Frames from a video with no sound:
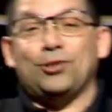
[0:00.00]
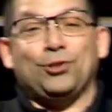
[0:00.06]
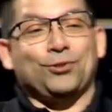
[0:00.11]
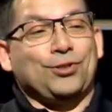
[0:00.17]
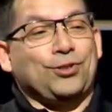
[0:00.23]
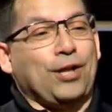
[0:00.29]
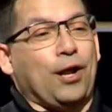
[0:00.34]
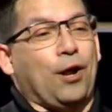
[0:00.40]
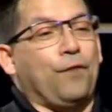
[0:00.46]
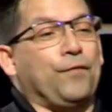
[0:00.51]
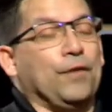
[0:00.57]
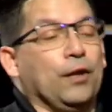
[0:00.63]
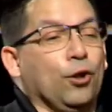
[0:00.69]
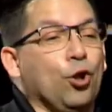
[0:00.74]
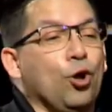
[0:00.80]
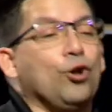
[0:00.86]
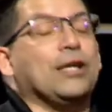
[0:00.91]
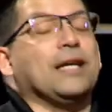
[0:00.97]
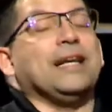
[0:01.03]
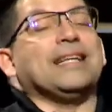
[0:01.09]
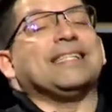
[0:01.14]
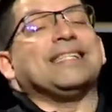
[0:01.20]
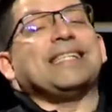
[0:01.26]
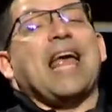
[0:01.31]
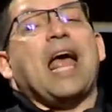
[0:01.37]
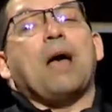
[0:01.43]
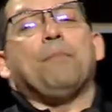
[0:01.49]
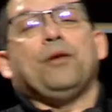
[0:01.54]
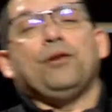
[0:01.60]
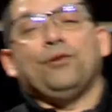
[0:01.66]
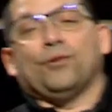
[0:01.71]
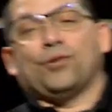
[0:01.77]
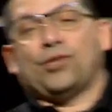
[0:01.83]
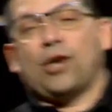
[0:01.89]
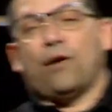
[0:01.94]
yourself and look and examine
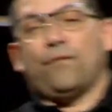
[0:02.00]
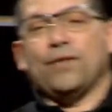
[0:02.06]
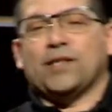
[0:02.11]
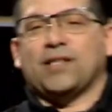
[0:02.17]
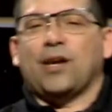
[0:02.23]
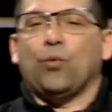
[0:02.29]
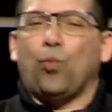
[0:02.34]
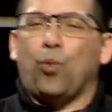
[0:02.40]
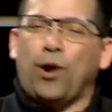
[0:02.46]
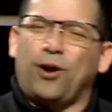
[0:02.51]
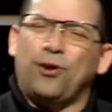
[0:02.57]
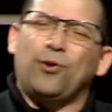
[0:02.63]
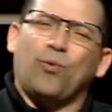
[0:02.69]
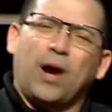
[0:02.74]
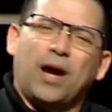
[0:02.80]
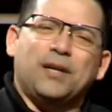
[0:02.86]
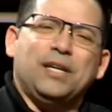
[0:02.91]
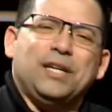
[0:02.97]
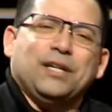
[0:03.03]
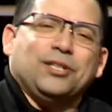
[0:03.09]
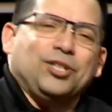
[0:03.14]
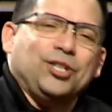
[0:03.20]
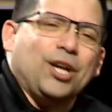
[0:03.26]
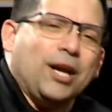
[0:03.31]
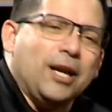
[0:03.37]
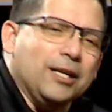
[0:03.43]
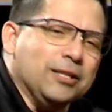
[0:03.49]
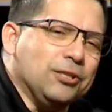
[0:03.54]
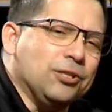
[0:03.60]
yourself and say, Where do I need to change?